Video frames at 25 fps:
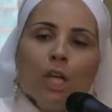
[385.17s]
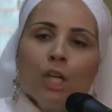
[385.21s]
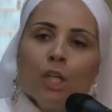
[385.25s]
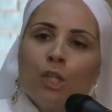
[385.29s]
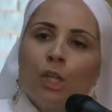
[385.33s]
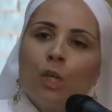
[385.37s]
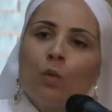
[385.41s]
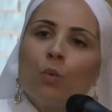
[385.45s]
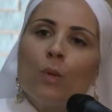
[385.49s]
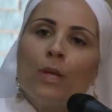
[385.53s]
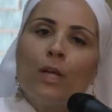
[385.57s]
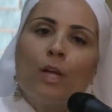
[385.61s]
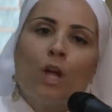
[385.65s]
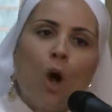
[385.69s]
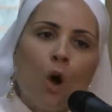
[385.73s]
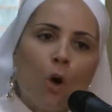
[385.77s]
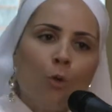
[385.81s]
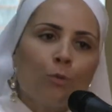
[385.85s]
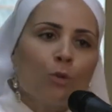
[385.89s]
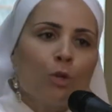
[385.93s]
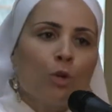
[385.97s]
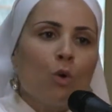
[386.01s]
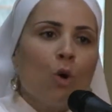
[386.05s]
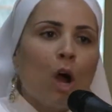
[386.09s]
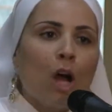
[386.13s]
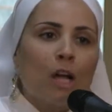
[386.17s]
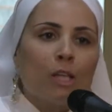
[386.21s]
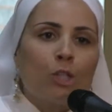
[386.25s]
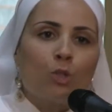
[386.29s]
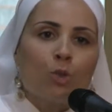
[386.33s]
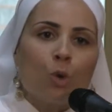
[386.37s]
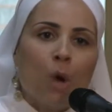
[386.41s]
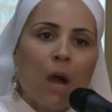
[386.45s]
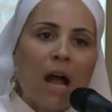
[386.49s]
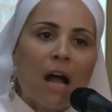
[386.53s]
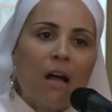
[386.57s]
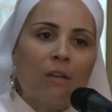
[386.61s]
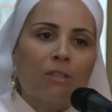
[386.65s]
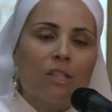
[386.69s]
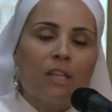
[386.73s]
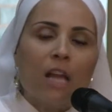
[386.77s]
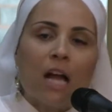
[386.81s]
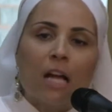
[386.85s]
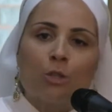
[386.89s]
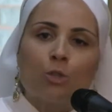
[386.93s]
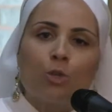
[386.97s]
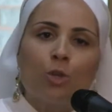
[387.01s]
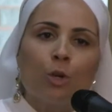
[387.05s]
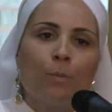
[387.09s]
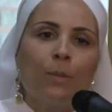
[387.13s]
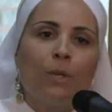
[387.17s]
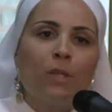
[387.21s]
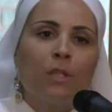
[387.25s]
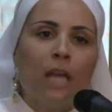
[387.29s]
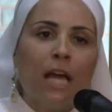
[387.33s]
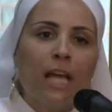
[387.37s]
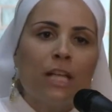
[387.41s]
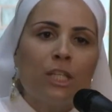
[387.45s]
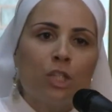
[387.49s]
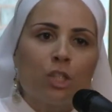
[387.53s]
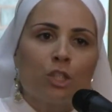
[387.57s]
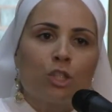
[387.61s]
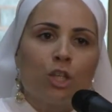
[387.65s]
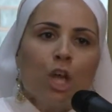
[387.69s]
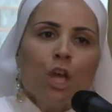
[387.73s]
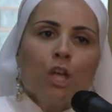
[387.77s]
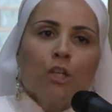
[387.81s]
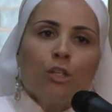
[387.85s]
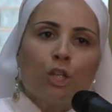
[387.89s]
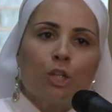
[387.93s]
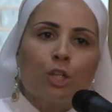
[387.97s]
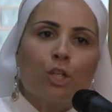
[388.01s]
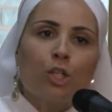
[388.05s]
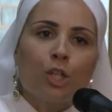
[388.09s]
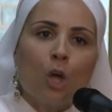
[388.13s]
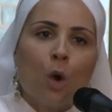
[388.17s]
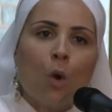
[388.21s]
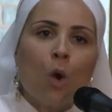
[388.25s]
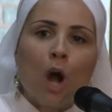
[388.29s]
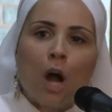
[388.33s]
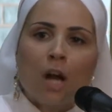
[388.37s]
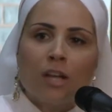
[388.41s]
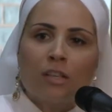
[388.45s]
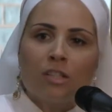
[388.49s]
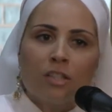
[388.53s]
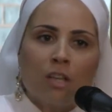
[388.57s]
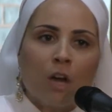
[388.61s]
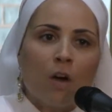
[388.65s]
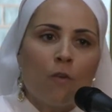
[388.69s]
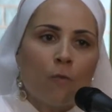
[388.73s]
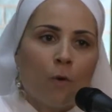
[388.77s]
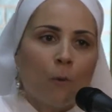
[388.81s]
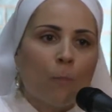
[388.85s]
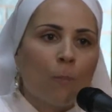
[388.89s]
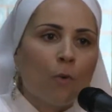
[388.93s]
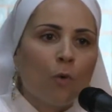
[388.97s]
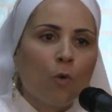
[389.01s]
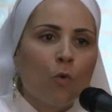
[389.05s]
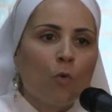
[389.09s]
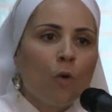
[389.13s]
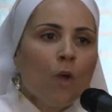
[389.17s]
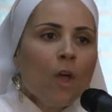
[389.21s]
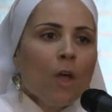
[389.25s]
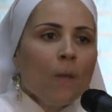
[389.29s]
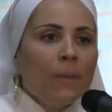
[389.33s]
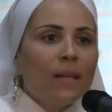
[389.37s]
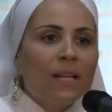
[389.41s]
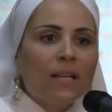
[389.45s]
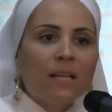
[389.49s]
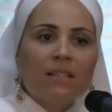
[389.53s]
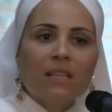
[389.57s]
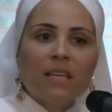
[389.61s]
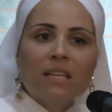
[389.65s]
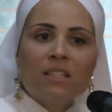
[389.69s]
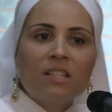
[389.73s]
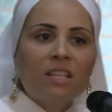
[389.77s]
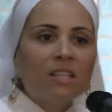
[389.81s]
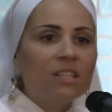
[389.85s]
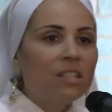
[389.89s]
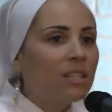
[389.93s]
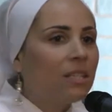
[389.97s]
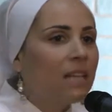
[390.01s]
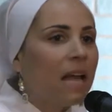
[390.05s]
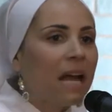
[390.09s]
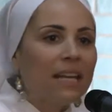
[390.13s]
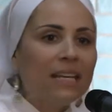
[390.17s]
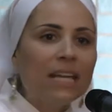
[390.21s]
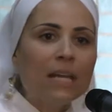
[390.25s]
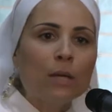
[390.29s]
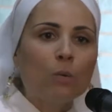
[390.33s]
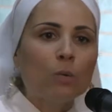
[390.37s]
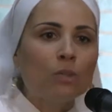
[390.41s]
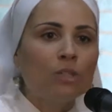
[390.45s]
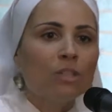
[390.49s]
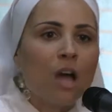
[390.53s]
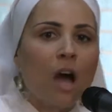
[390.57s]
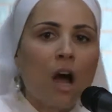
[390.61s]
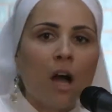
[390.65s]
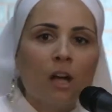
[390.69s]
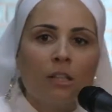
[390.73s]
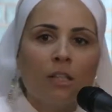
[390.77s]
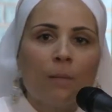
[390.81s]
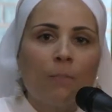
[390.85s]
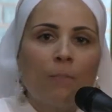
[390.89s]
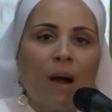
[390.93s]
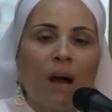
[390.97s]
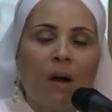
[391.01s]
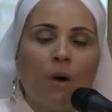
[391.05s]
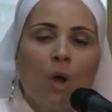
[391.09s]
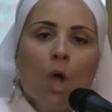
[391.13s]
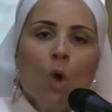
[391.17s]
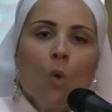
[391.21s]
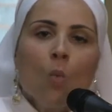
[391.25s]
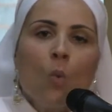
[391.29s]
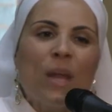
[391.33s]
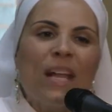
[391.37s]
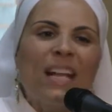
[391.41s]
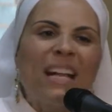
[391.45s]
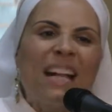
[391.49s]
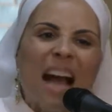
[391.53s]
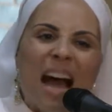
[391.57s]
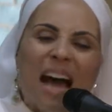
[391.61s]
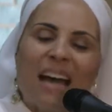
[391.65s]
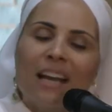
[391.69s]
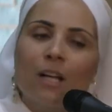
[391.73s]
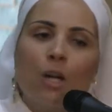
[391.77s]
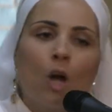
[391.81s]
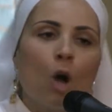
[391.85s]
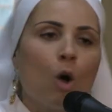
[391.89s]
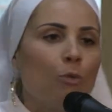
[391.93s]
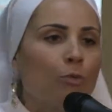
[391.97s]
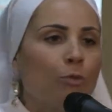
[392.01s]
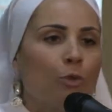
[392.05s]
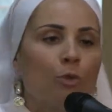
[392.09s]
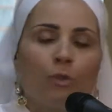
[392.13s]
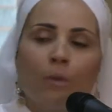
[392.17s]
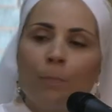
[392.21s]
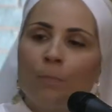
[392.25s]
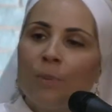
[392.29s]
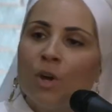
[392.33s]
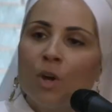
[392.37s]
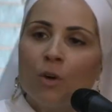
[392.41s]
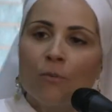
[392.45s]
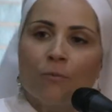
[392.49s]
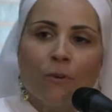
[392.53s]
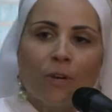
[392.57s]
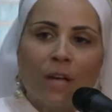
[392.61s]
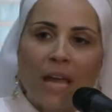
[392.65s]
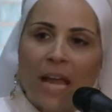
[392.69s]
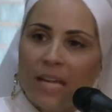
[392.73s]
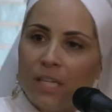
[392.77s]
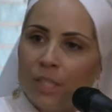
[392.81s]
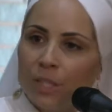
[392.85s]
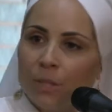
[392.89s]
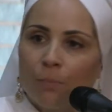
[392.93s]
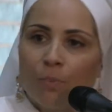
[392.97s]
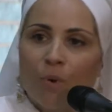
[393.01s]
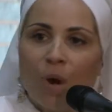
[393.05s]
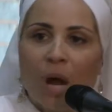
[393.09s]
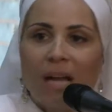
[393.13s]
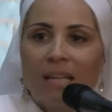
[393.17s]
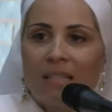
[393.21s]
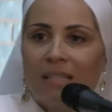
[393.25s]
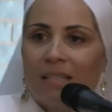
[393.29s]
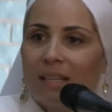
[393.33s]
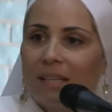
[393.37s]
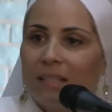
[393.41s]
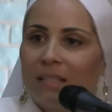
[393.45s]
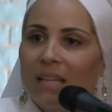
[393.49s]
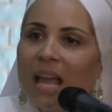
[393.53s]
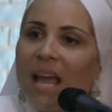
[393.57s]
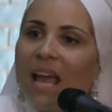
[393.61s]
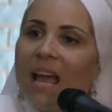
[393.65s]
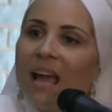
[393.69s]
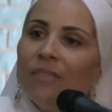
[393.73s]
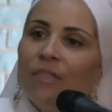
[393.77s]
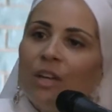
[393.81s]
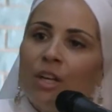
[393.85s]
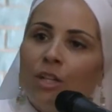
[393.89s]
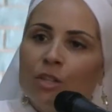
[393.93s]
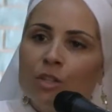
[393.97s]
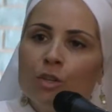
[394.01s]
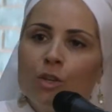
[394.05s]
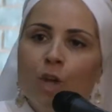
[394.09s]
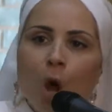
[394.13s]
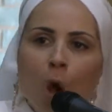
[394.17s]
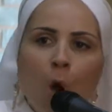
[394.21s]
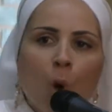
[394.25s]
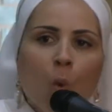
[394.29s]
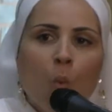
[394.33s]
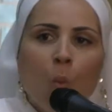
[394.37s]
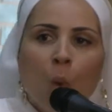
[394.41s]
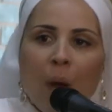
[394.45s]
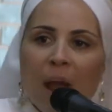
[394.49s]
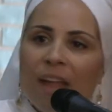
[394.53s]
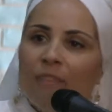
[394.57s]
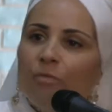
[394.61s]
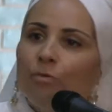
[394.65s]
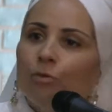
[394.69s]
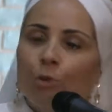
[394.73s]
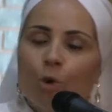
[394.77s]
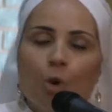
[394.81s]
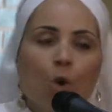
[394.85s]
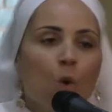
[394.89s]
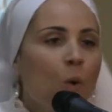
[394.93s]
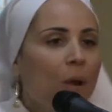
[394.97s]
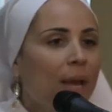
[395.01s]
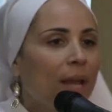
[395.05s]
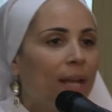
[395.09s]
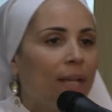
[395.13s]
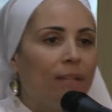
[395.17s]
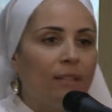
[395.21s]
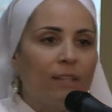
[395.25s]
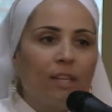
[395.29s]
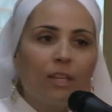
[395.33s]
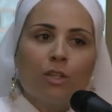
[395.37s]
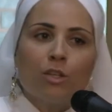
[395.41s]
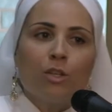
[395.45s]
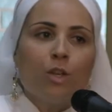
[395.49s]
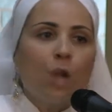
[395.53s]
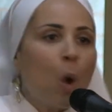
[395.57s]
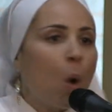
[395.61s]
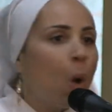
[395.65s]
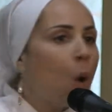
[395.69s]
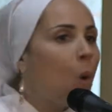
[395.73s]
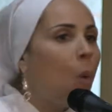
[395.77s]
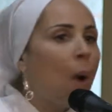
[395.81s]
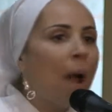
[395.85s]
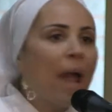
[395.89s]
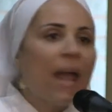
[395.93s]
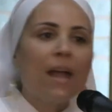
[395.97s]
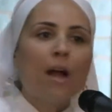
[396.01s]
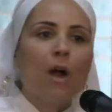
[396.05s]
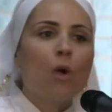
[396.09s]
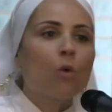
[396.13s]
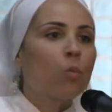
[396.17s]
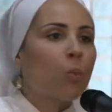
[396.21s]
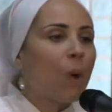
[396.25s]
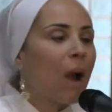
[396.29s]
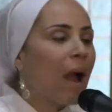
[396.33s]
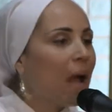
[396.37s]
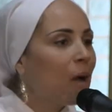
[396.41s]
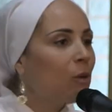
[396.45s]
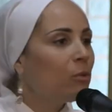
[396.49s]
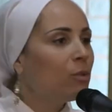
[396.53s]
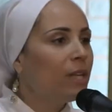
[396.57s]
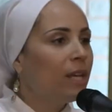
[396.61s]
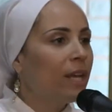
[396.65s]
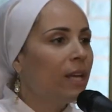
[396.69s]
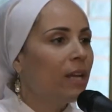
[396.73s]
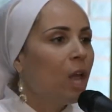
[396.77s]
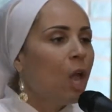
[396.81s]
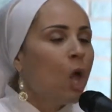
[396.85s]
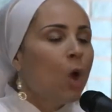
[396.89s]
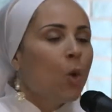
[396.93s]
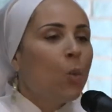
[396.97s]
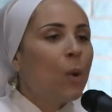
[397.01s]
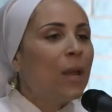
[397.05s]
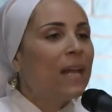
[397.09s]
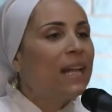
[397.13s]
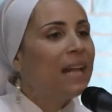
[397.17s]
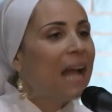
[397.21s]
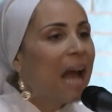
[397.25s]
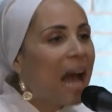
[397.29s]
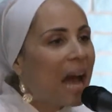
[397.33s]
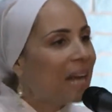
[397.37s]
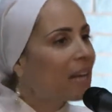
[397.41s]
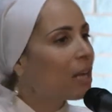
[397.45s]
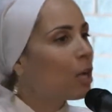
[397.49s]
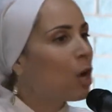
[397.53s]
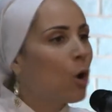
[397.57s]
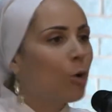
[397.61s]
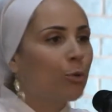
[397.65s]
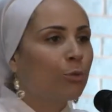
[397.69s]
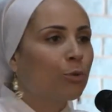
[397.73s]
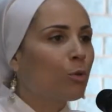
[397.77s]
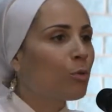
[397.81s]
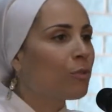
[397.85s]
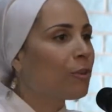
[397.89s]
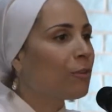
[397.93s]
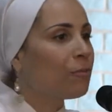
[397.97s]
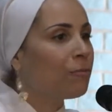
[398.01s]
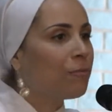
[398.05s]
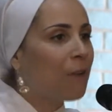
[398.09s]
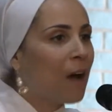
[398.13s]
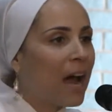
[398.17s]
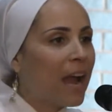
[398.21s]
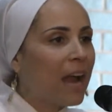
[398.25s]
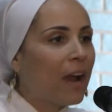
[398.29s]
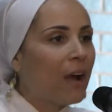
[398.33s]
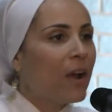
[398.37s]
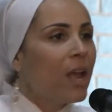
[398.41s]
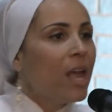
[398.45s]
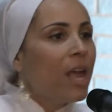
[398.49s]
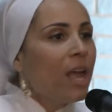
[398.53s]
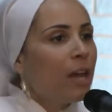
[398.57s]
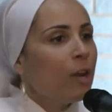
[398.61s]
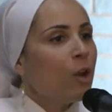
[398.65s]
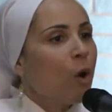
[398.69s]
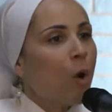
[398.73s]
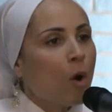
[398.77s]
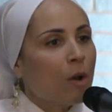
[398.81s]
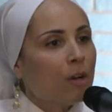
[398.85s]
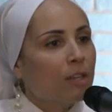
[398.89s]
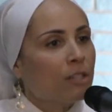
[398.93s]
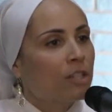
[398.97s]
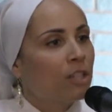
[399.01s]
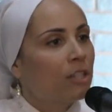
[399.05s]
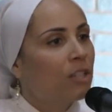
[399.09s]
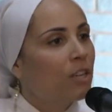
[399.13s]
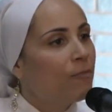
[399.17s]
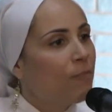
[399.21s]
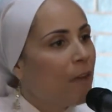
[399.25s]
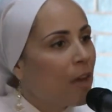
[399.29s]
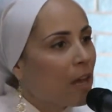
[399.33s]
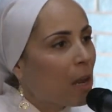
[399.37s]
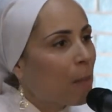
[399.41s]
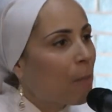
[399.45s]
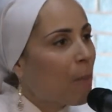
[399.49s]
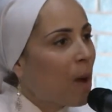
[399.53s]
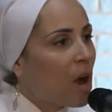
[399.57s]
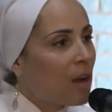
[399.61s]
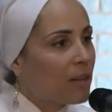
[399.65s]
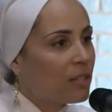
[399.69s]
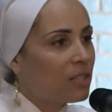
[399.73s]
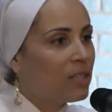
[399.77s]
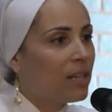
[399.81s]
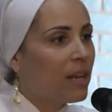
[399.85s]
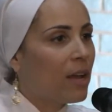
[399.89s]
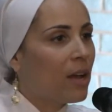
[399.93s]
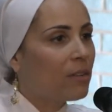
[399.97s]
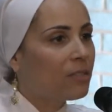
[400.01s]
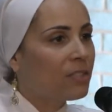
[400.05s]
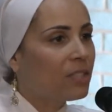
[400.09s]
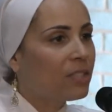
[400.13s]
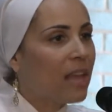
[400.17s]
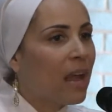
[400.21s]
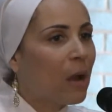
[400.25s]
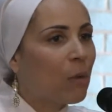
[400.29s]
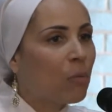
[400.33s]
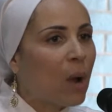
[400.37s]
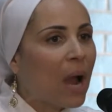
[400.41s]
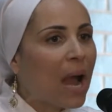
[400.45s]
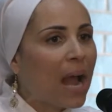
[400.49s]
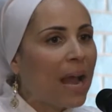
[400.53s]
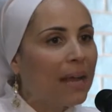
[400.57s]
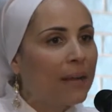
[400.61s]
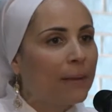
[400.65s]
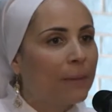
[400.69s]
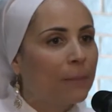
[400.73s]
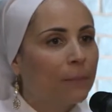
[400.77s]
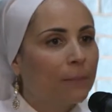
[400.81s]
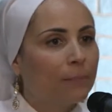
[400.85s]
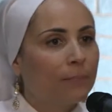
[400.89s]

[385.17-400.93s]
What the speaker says: Should we go through our trials and our tribulations to show ourselves approved? Because as Sister Daniqua talked about, we got to go through the purification process. And there's no way through it. There's no way around it. We got to go through the fire in order to develop ourselves. Is that right?